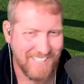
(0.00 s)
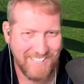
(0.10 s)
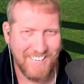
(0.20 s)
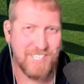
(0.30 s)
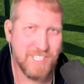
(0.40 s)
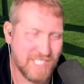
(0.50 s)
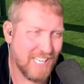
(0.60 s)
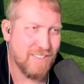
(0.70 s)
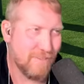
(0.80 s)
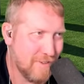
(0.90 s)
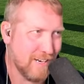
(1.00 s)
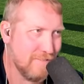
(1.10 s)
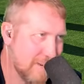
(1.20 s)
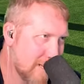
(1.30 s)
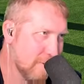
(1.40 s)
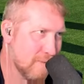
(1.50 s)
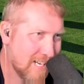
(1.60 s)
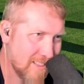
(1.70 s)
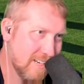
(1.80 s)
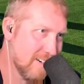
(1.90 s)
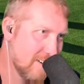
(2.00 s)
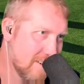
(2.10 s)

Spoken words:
I should just end the fucking video right there.